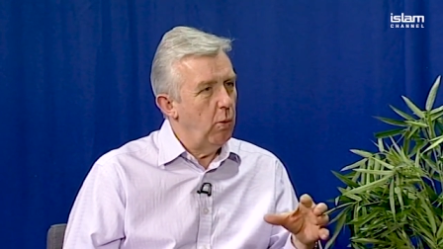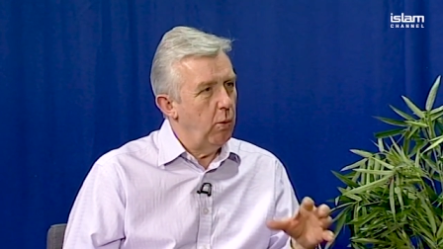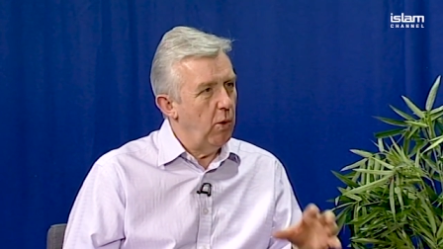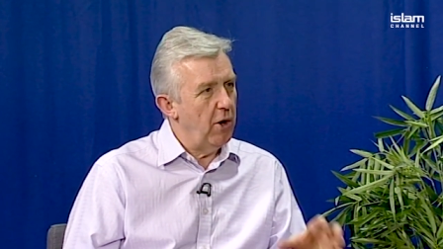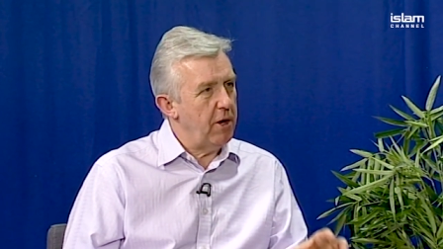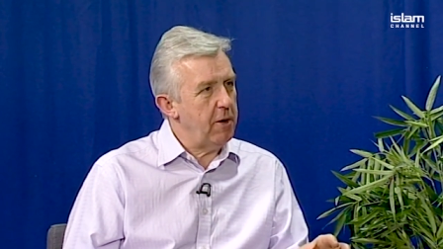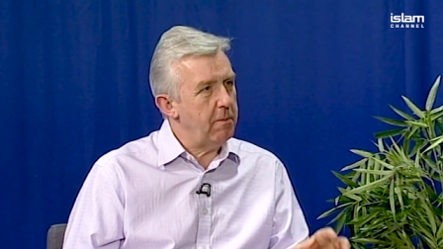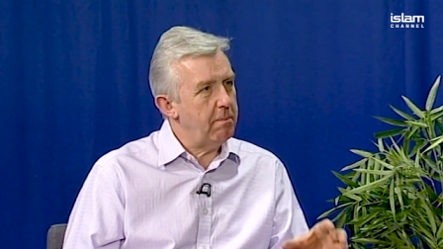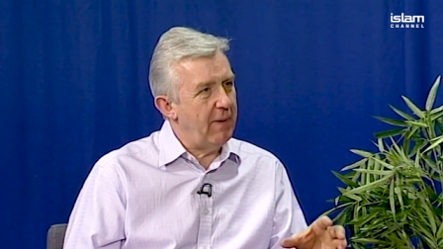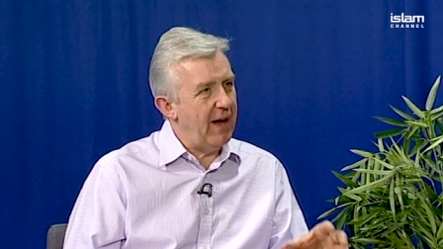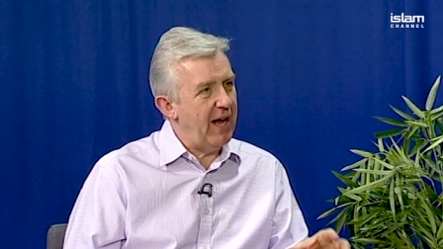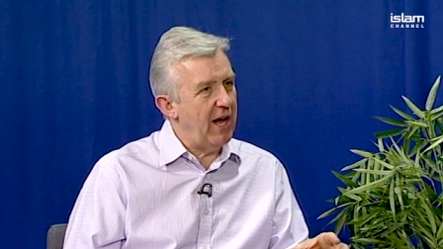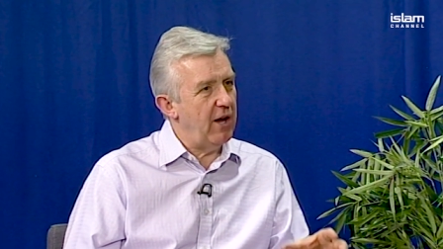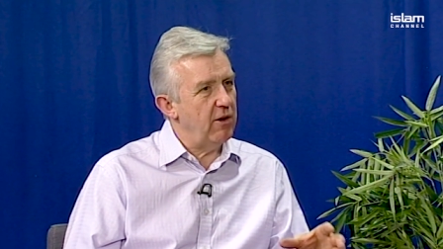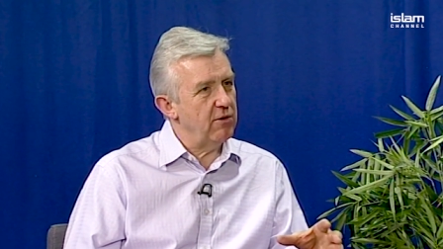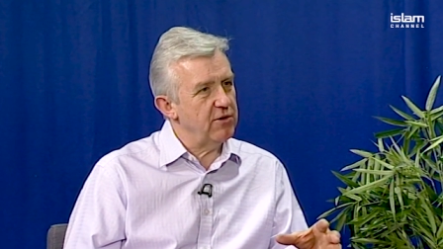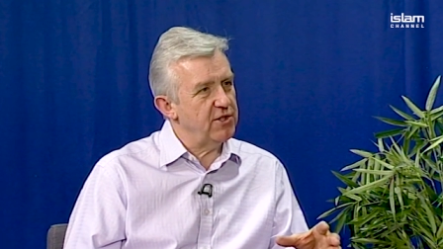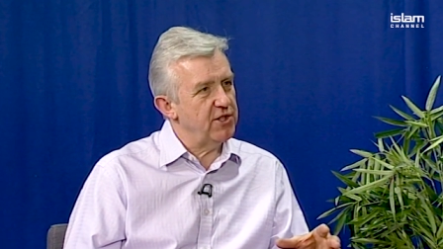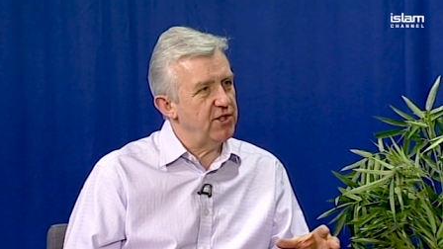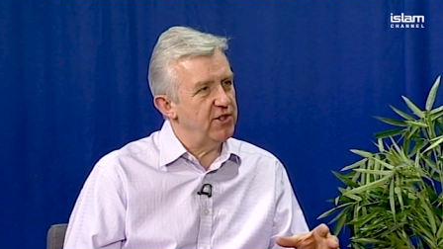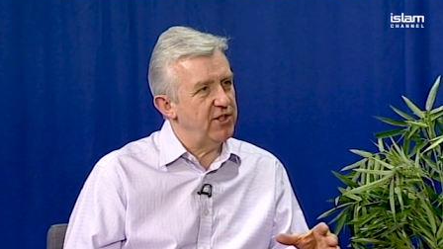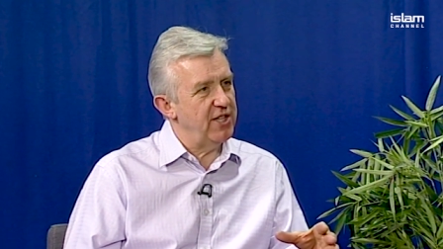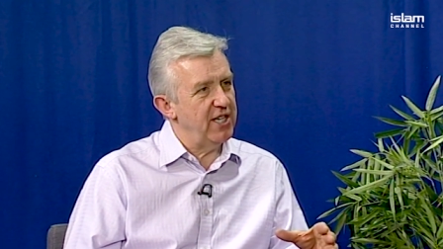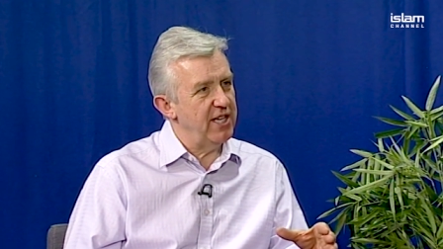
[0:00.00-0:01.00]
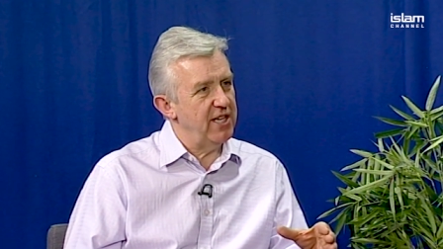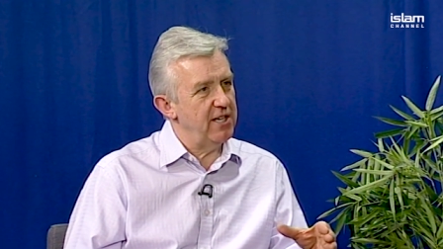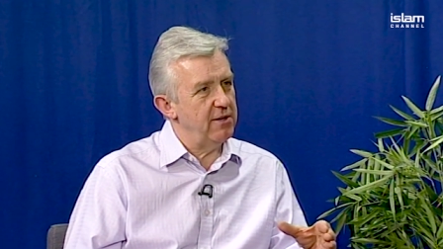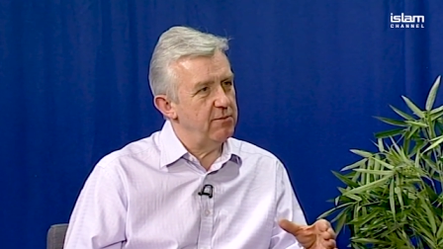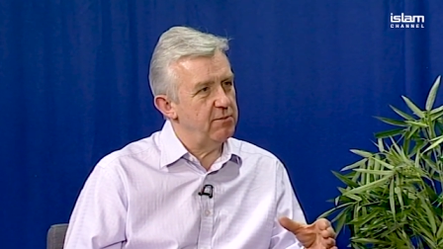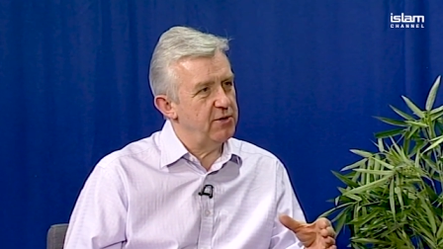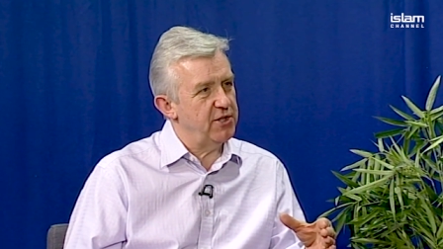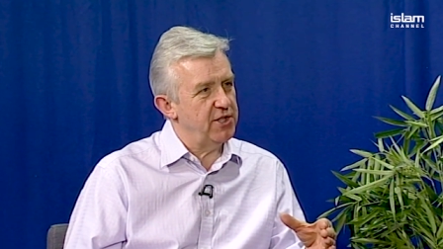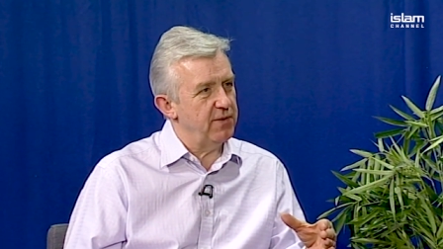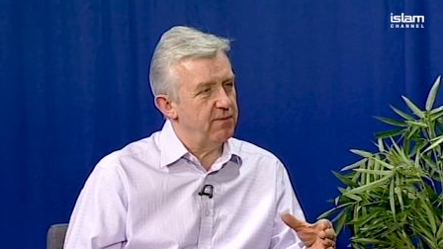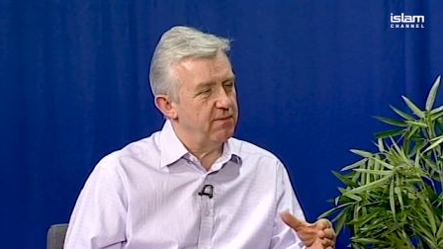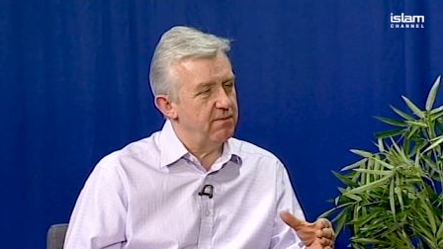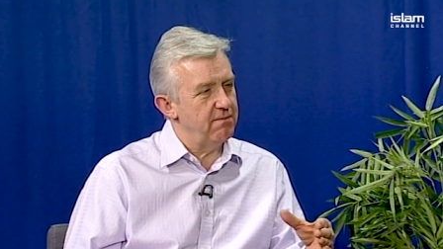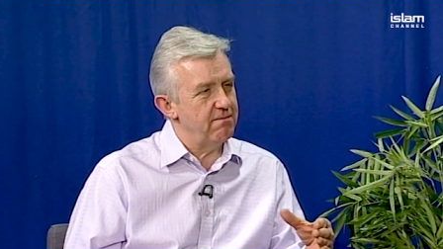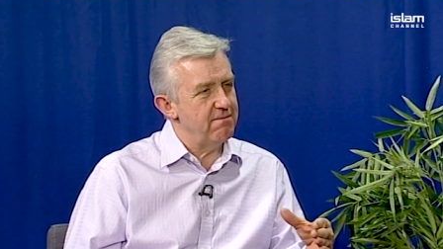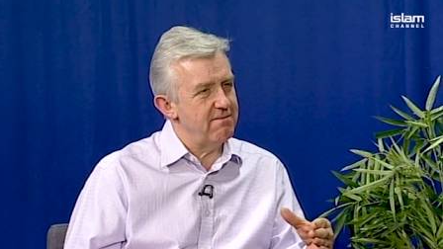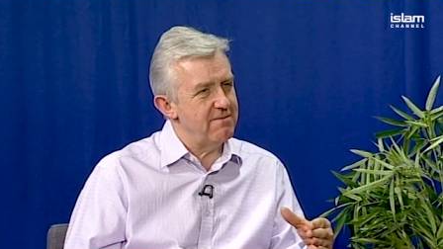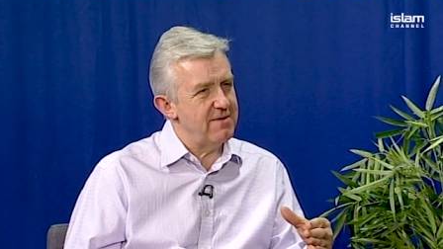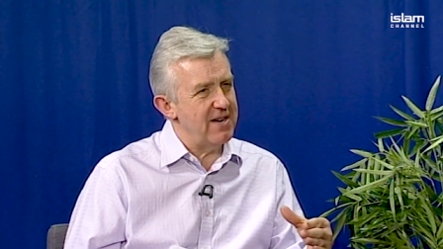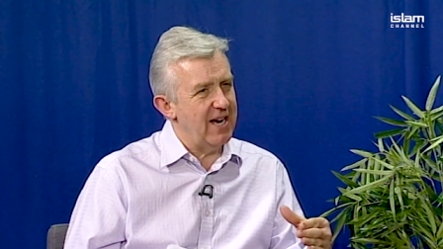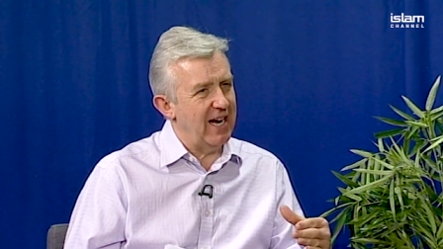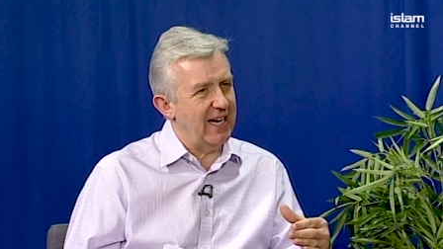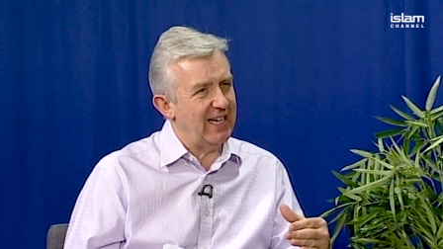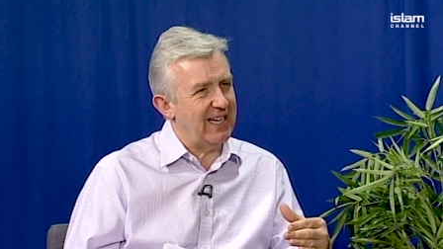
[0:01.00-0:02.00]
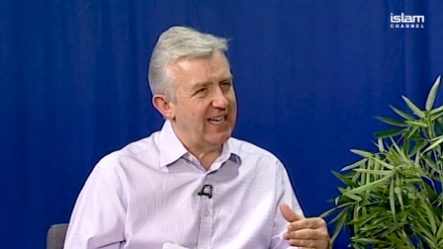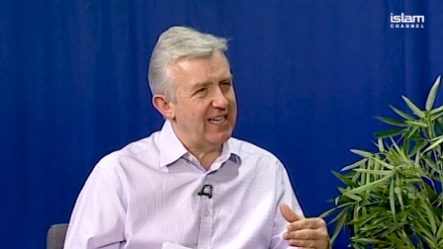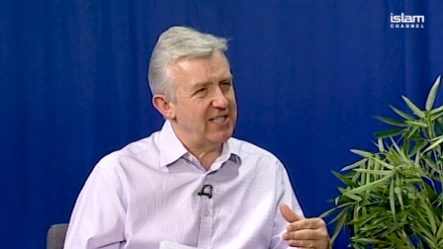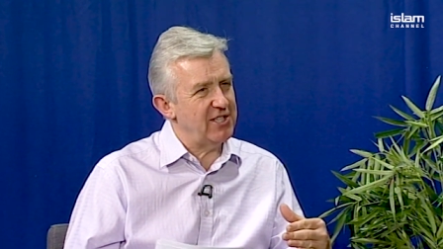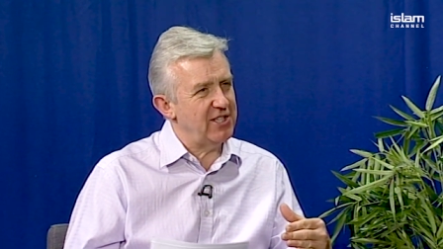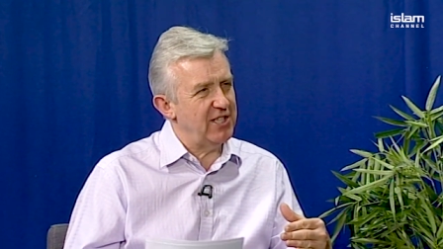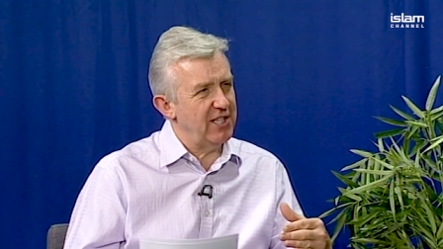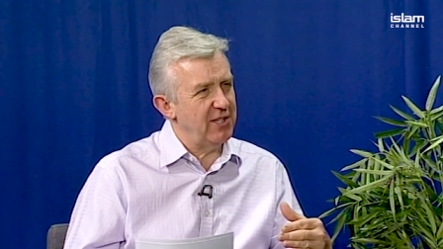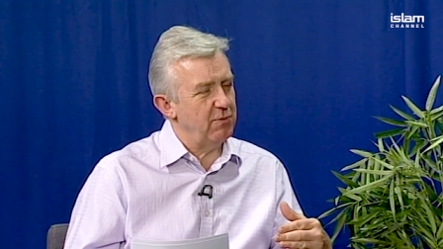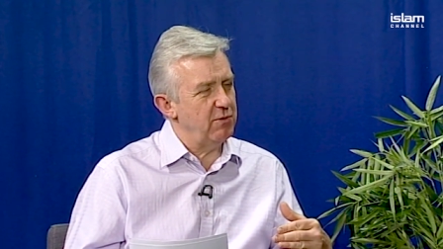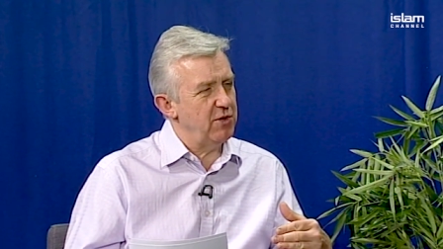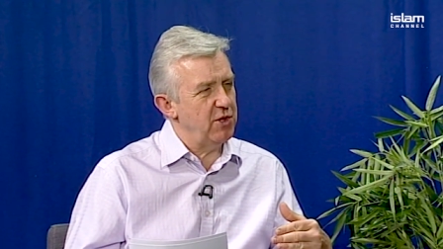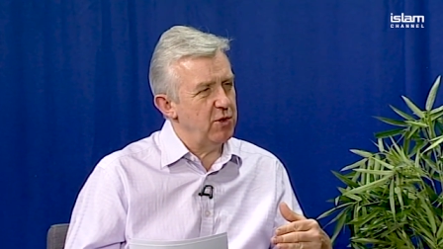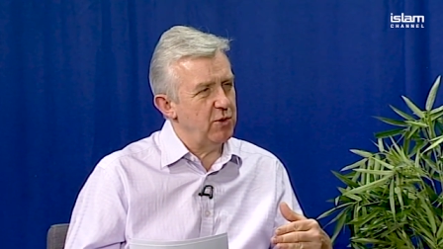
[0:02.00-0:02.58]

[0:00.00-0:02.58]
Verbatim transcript: What about the sort of I guess the,